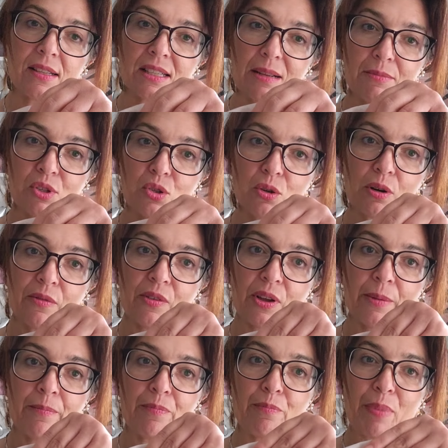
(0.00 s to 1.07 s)
some sort of
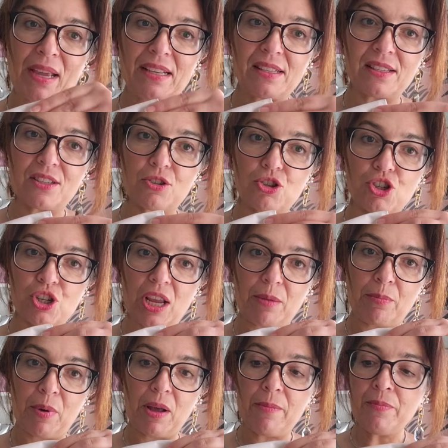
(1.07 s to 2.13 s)
a base
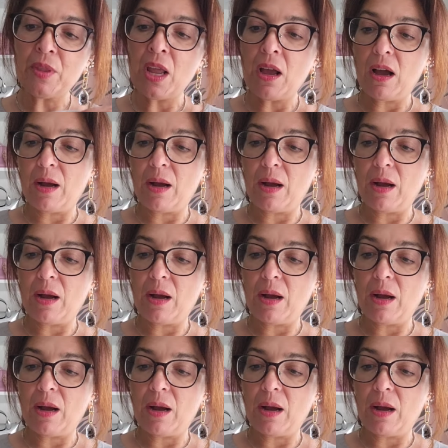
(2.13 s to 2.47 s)
shaper.